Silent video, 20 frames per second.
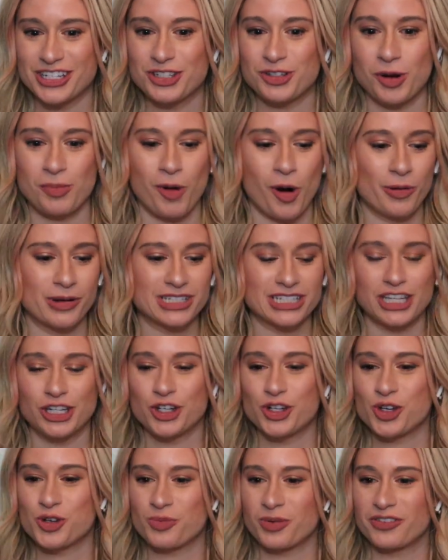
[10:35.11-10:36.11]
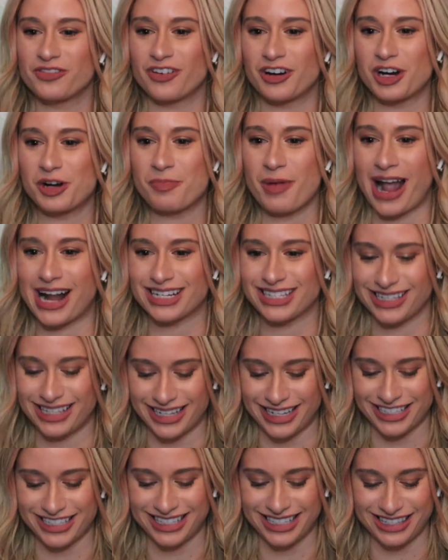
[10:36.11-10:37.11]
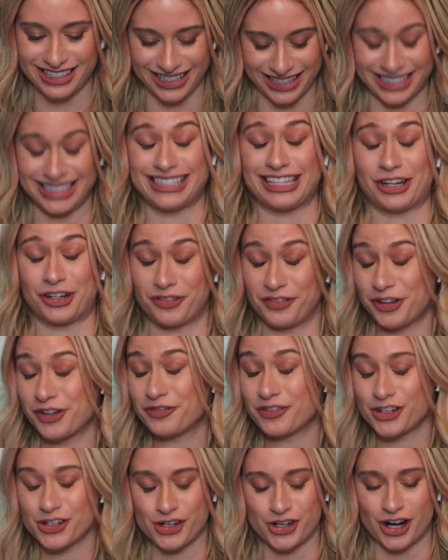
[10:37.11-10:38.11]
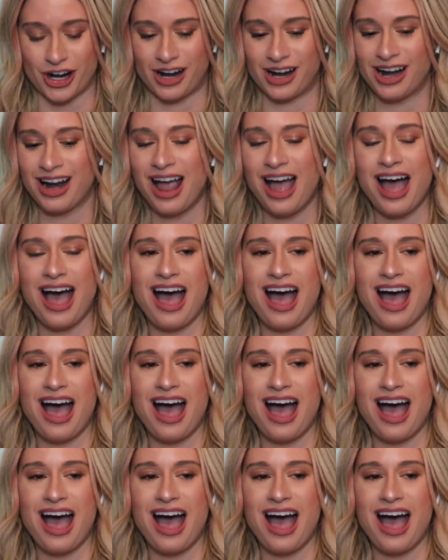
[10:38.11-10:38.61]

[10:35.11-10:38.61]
So I'm always going to just refer back to the, this interview for sure.